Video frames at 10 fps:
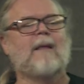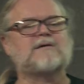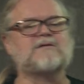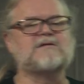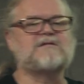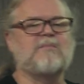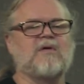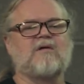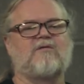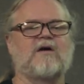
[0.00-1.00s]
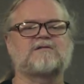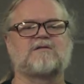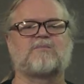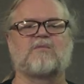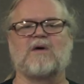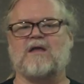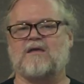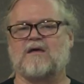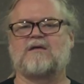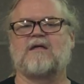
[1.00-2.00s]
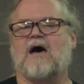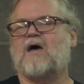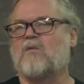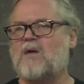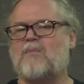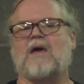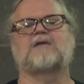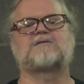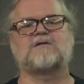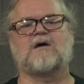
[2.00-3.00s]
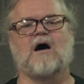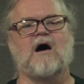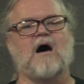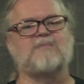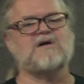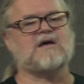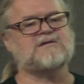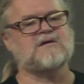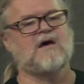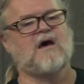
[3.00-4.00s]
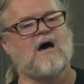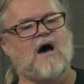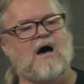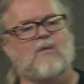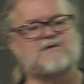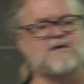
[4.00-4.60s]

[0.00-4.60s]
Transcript: so it's a simple interface to permit and deny web page uh, objects uh, which